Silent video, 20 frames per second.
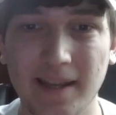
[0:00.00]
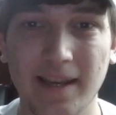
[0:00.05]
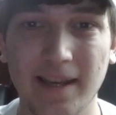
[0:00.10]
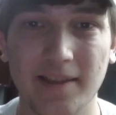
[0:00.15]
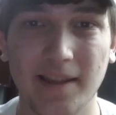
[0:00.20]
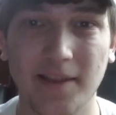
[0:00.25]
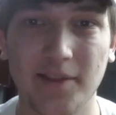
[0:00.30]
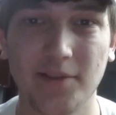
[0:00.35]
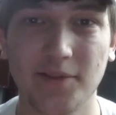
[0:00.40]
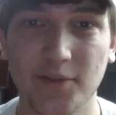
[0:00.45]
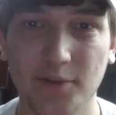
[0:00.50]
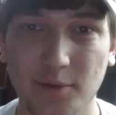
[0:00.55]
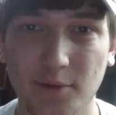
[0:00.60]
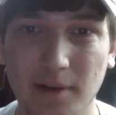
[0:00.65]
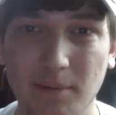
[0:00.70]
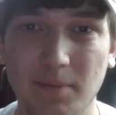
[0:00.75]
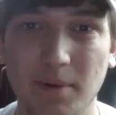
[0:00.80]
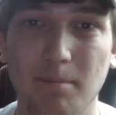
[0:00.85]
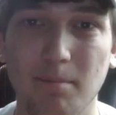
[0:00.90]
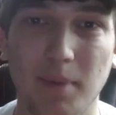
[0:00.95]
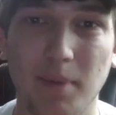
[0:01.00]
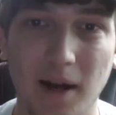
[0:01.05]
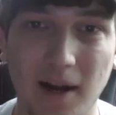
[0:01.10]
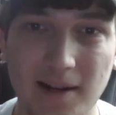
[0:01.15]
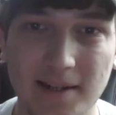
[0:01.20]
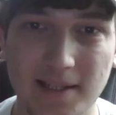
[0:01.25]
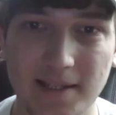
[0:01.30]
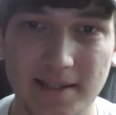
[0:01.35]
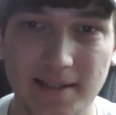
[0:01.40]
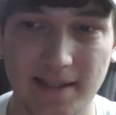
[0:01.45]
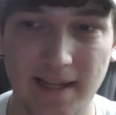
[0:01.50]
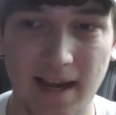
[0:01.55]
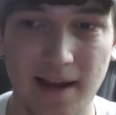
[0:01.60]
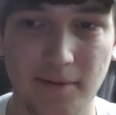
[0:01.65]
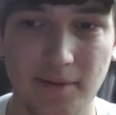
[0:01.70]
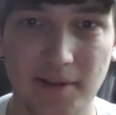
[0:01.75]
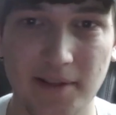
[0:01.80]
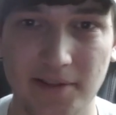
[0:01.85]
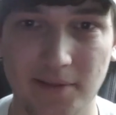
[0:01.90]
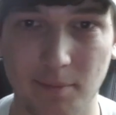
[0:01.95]
that the script bogs it
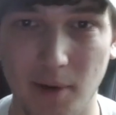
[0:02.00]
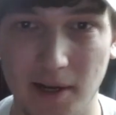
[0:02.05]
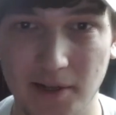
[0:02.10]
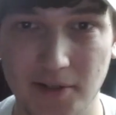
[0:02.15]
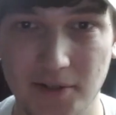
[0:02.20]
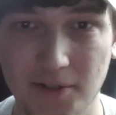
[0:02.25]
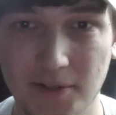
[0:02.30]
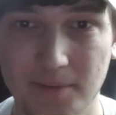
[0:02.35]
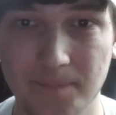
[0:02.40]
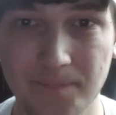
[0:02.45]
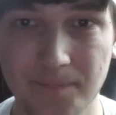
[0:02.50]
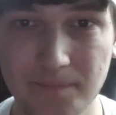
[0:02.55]
down this much.